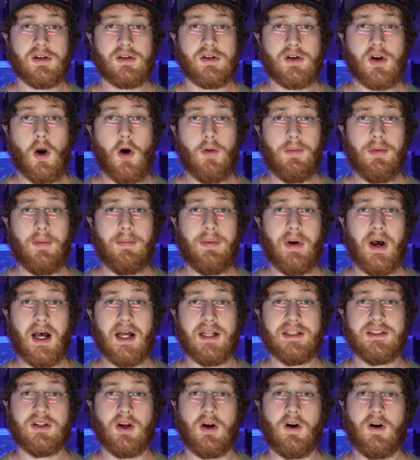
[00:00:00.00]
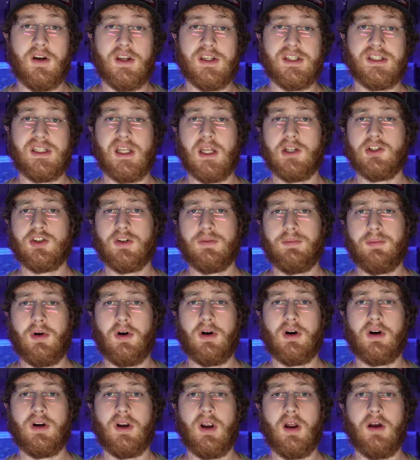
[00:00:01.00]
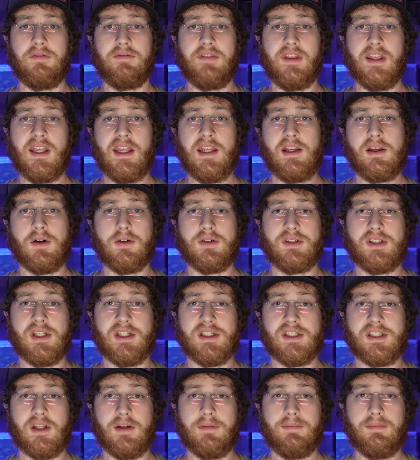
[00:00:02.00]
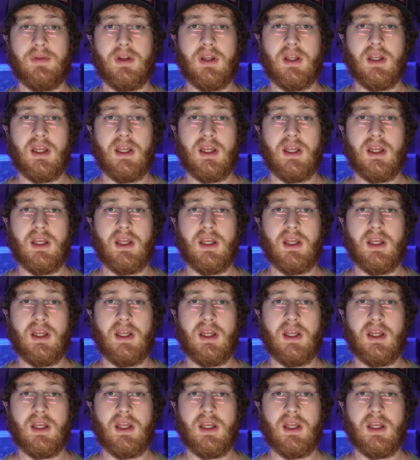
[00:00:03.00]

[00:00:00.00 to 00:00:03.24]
Copepods are an essential part of the ecosystem,